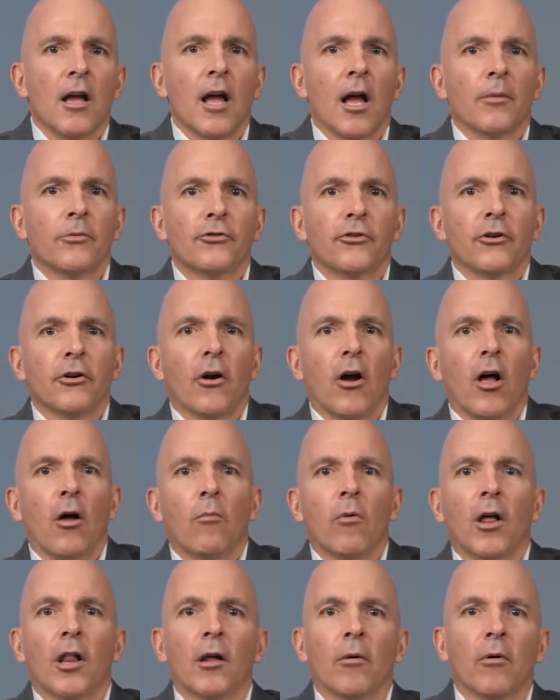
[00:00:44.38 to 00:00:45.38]
I'm sure you're all
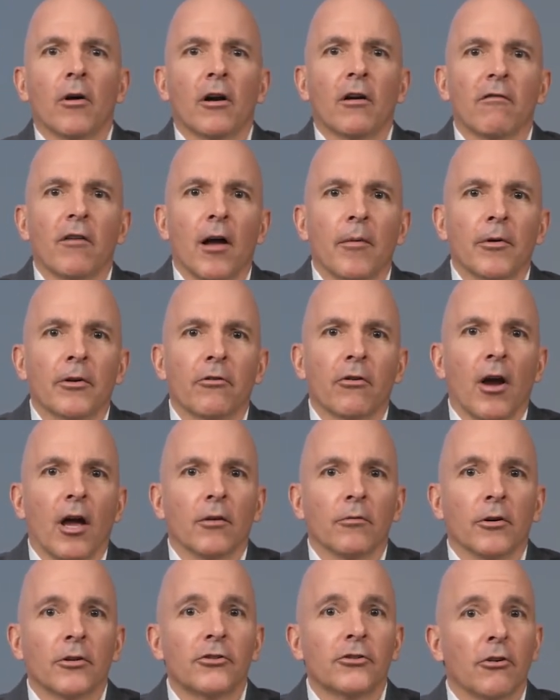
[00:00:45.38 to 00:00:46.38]
well aware of Omicron,
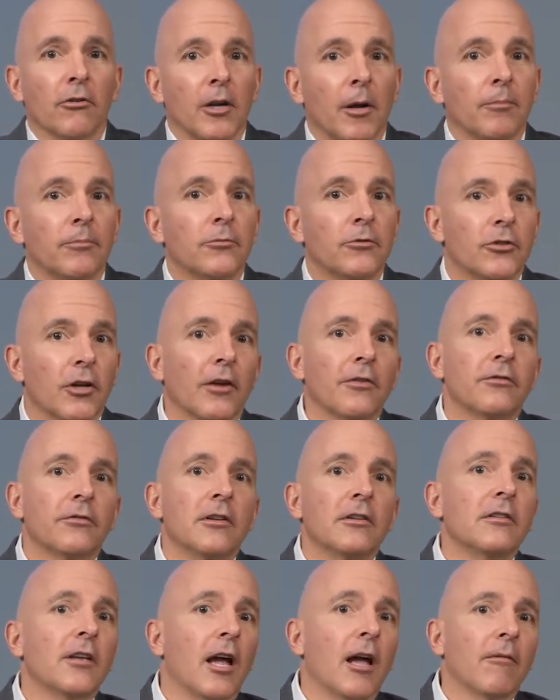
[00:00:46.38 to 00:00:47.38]
which showed up just
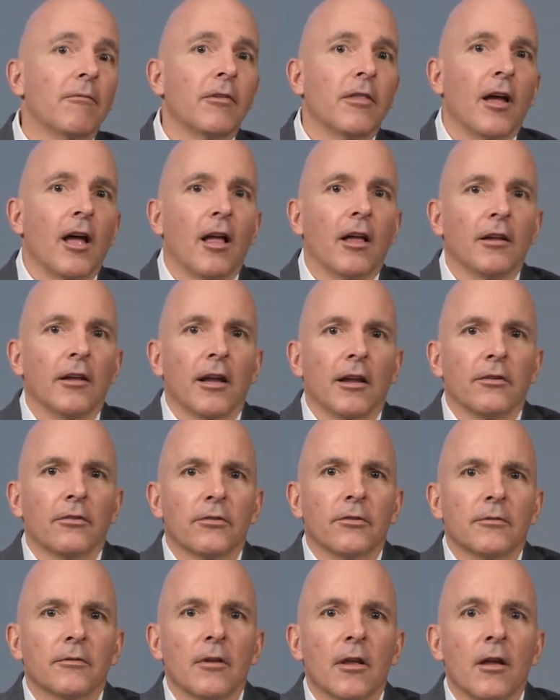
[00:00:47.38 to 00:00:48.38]
in time for the
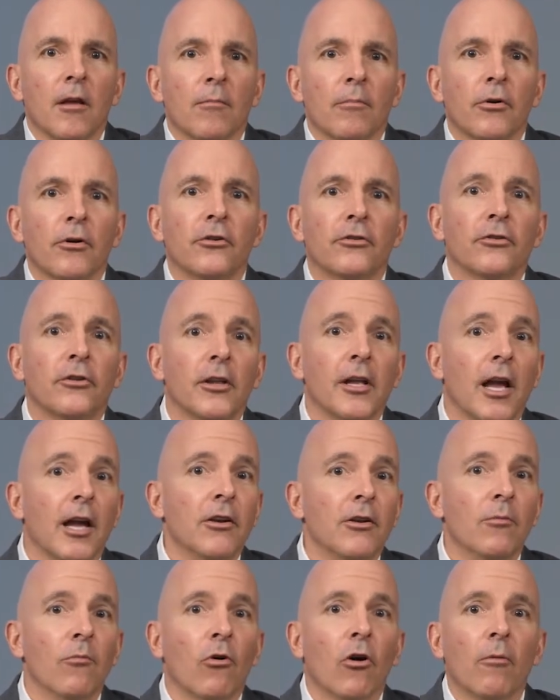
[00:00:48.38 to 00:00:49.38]
holidays. Personally, I
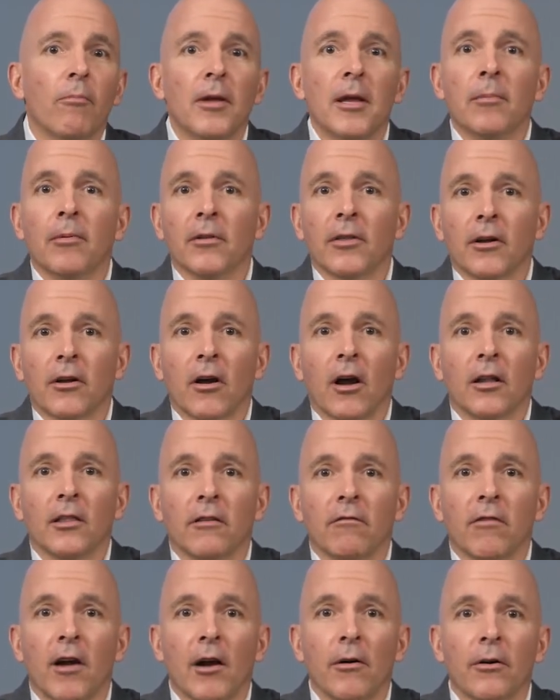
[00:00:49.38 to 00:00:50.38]
knew more people that caught the
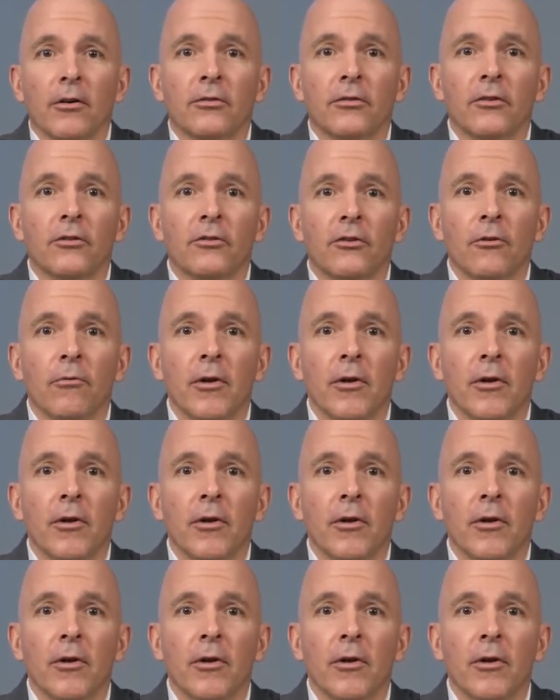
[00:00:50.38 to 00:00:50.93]
virus in two